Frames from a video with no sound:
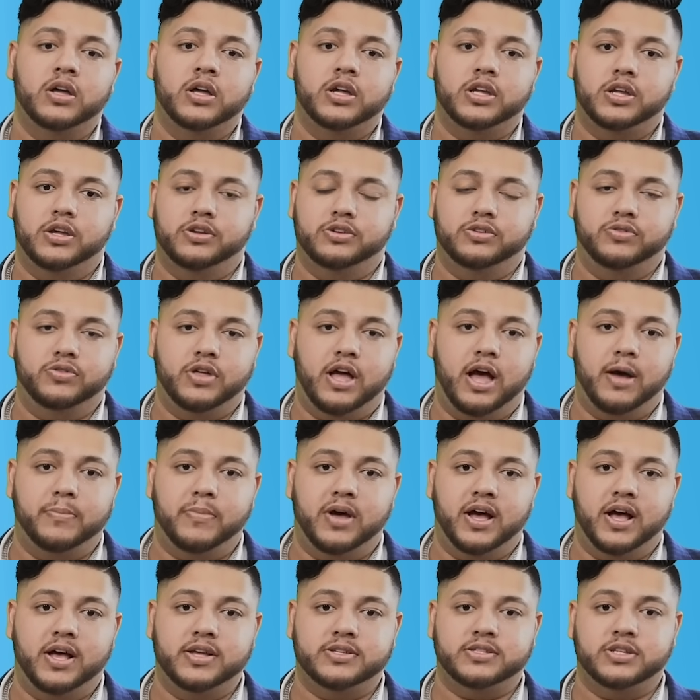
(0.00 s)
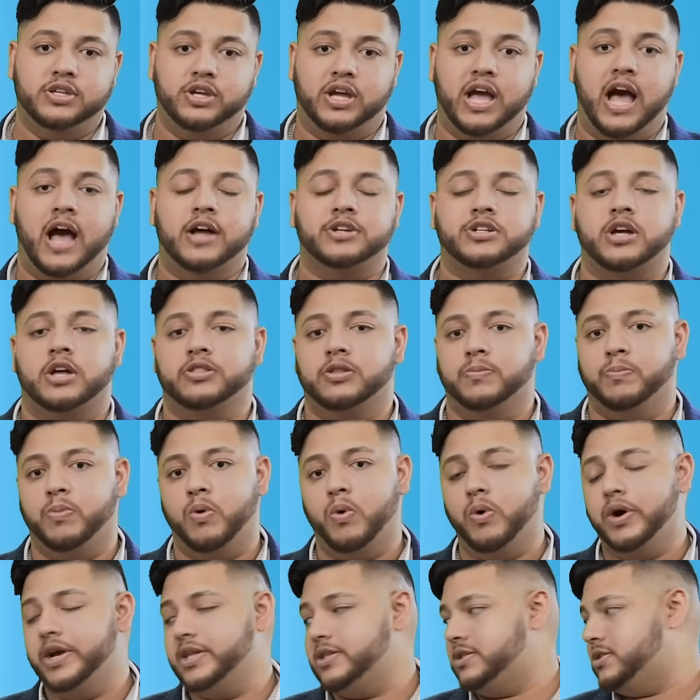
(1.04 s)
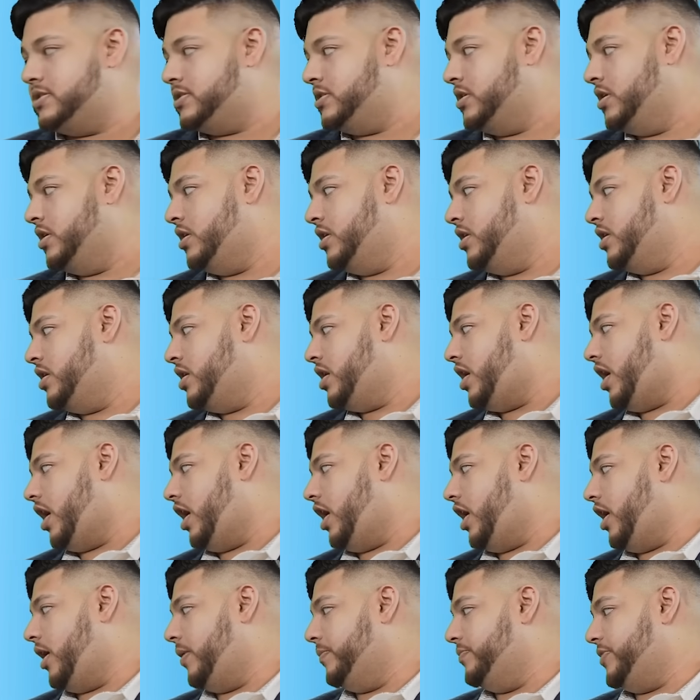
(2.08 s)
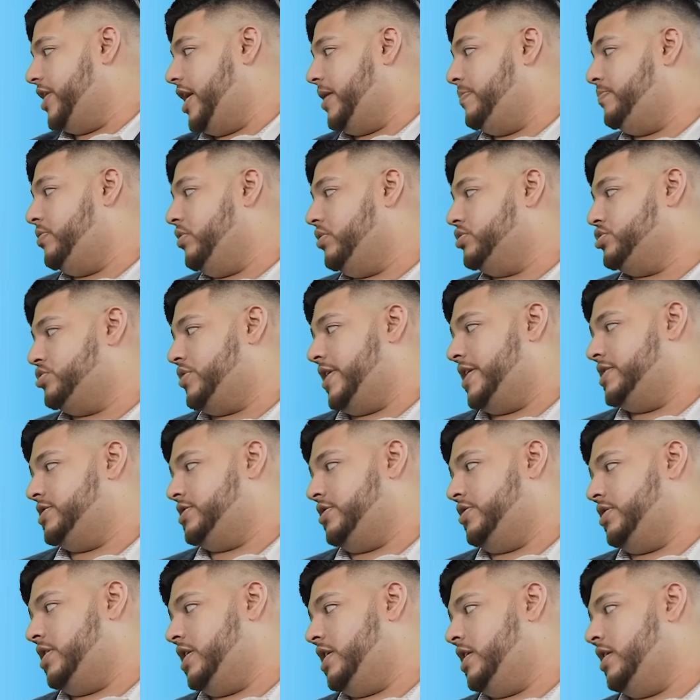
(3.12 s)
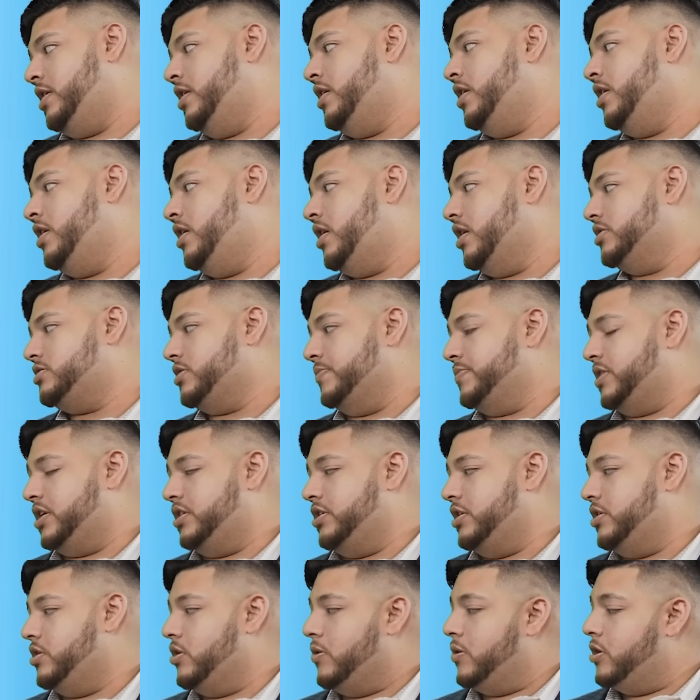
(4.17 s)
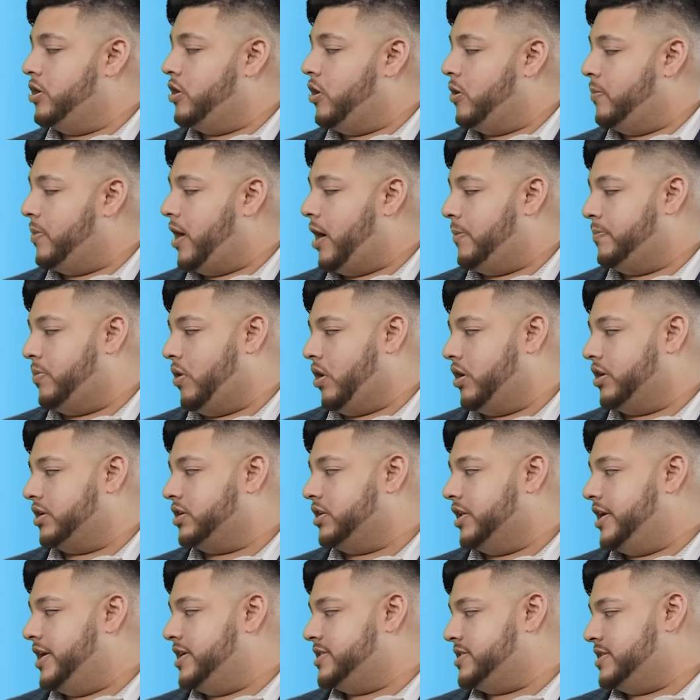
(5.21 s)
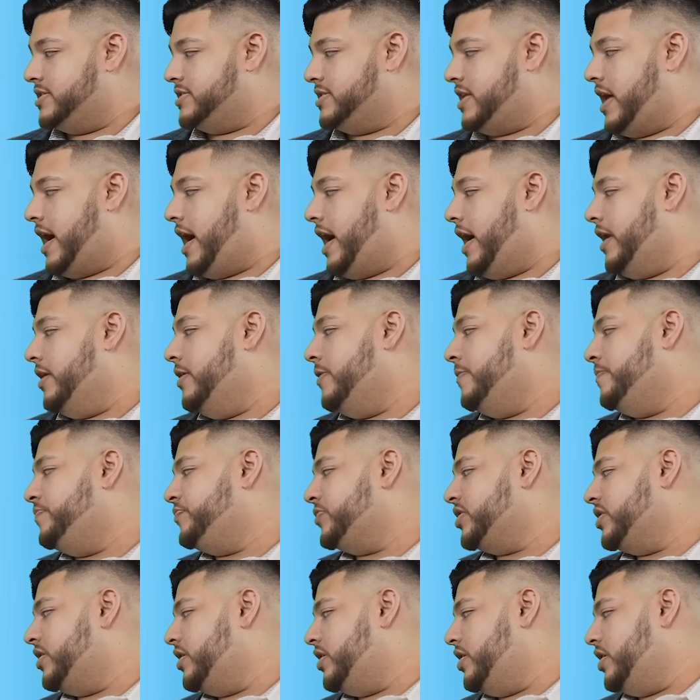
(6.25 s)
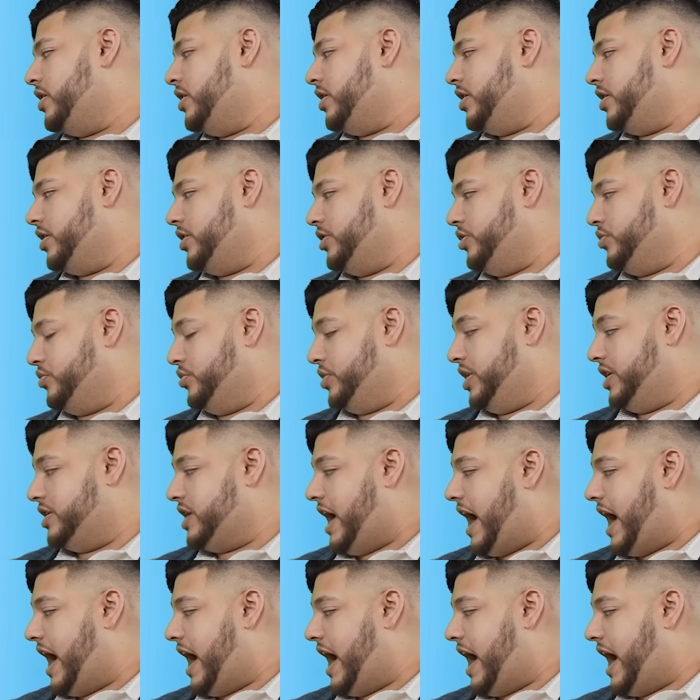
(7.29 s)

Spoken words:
do the MS and you cash out the points. They pull TransUnion. Something you don't know about Barclays is that you need to